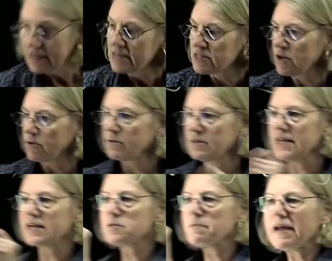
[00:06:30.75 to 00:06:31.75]
So the
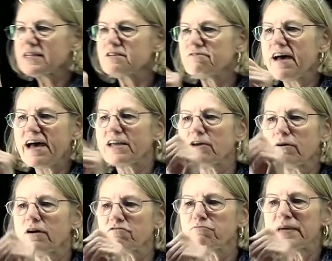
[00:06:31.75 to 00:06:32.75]
expected value
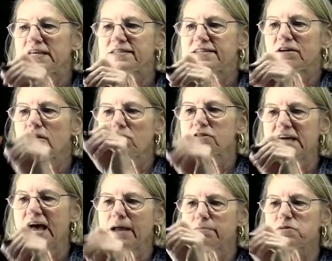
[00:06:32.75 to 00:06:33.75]
of b0
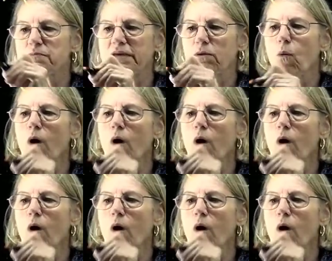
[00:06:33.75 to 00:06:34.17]
times b1,